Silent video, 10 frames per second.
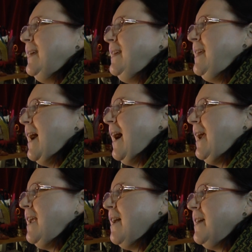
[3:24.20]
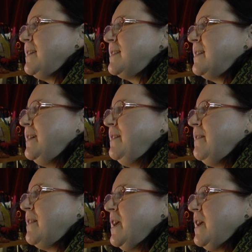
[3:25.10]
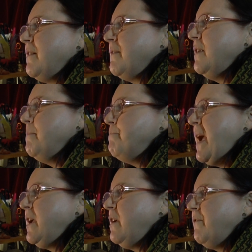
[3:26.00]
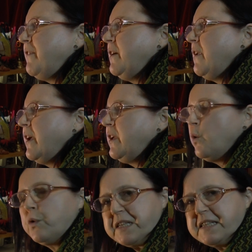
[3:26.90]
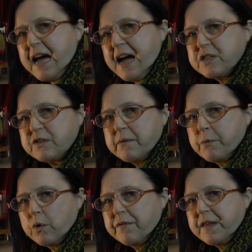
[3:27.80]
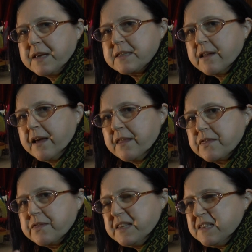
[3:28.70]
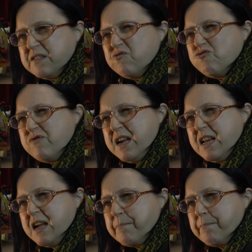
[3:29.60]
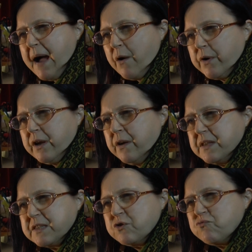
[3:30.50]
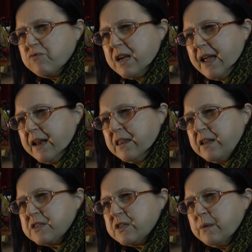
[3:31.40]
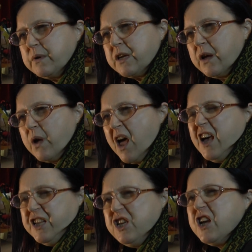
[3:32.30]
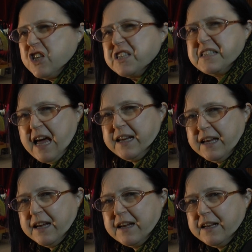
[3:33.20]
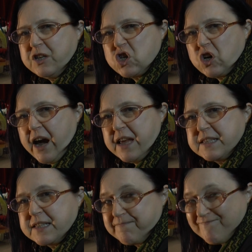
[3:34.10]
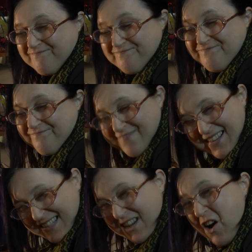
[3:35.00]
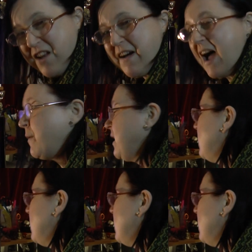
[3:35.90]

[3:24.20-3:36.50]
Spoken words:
he likes to make you feel like you're detached from all of this. Like, this isn't really about you. This isn't really anything to do with you. You're just taking an interest. It's kind of how he